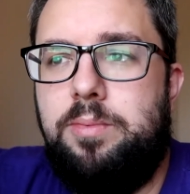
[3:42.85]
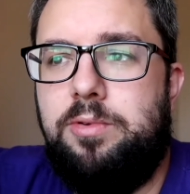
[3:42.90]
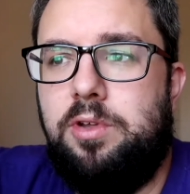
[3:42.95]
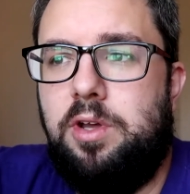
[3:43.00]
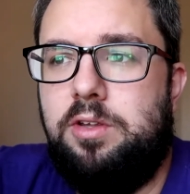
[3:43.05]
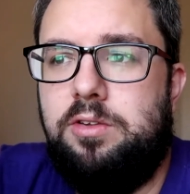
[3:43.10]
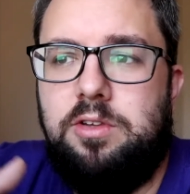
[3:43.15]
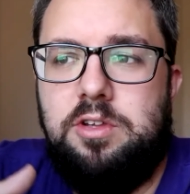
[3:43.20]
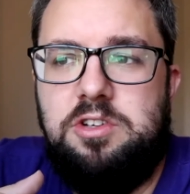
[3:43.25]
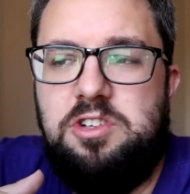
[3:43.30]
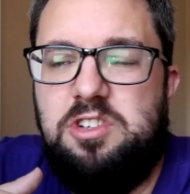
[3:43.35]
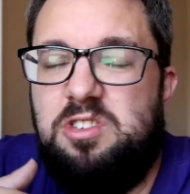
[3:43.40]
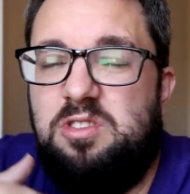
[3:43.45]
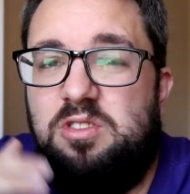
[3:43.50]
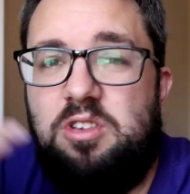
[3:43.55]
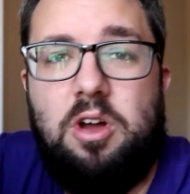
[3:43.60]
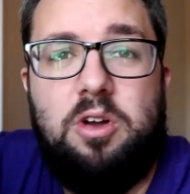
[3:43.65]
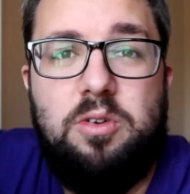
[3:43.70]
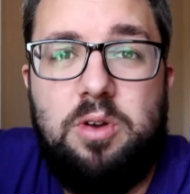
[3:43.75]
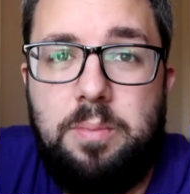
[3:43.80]
websites that
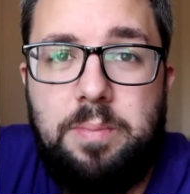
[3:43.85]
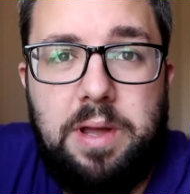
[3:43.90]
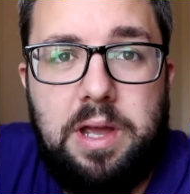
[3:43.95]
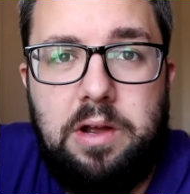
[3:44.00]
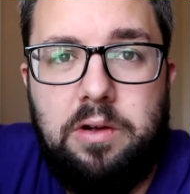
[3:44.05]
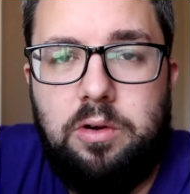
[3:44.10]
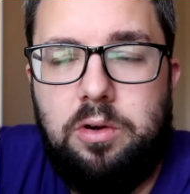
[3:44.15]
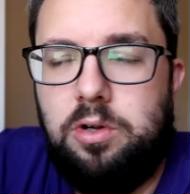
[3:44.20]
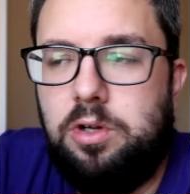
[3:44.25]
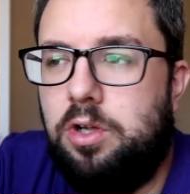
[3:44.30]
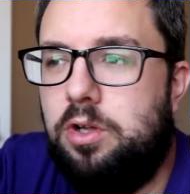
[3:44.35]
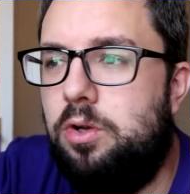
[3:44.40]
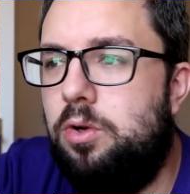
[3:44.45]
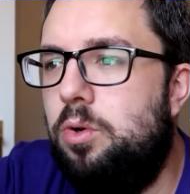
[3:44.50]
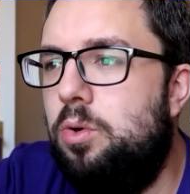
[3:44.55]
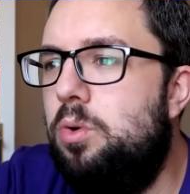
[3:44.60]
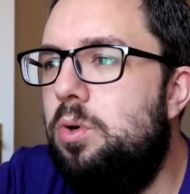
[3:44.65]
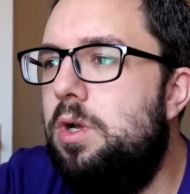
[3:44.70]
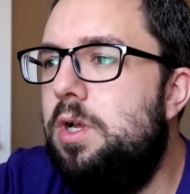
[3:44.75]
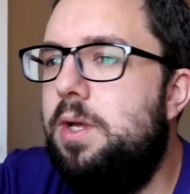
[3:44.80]
just don't appear on
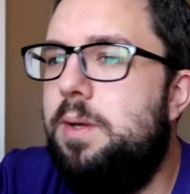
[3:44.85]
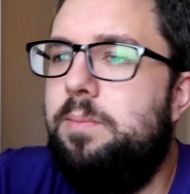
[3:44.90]
Google